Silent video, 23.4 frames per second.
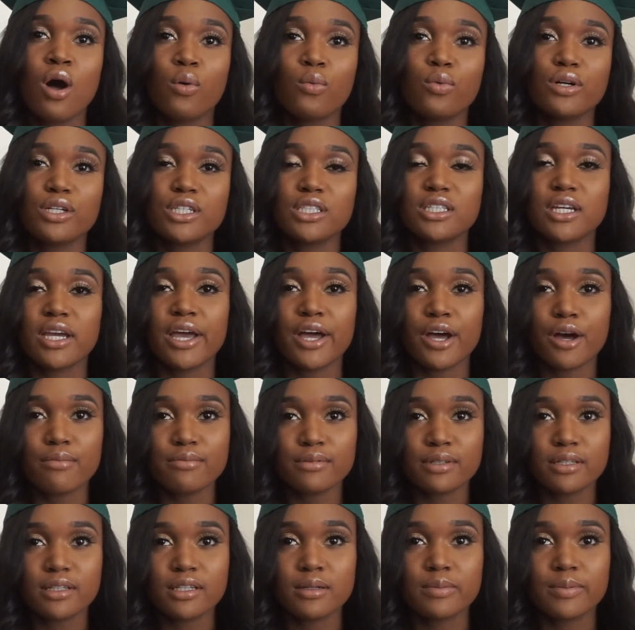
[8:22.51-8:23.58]
which helped
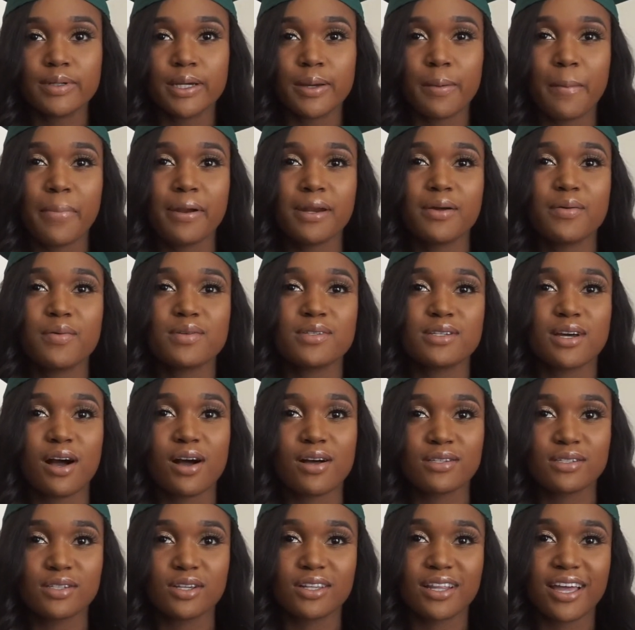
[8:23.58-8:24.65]
a little bit, but it was
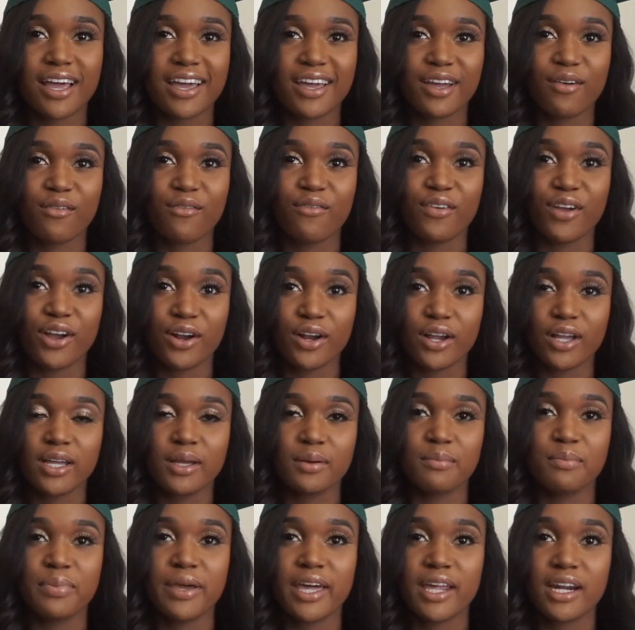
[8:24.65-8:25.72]
also like very
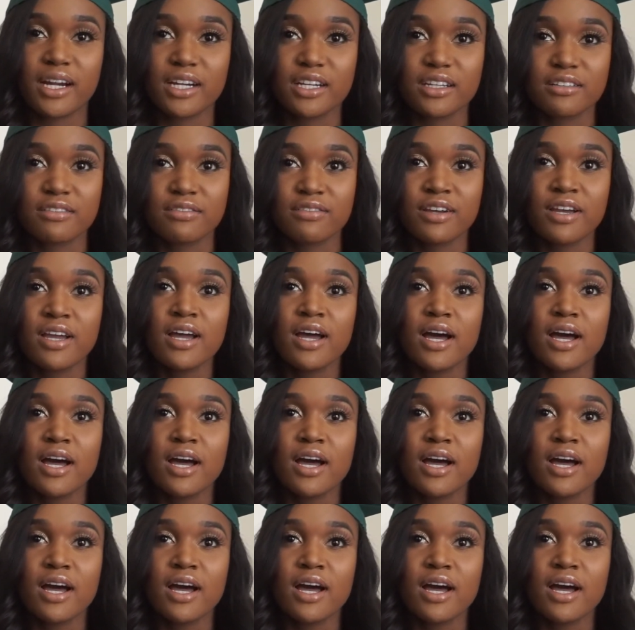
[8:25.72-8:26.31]
competitive